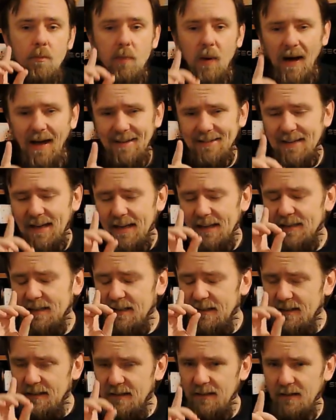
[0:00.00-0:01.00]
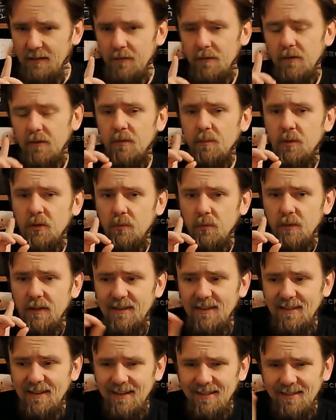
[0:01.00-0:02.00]
But the difference
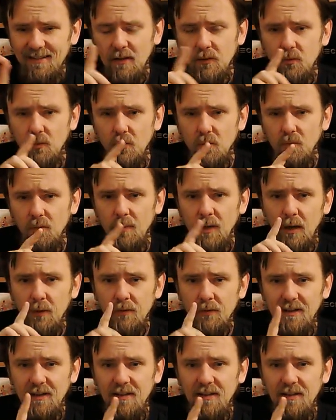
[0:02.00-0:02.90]
between this and Runebound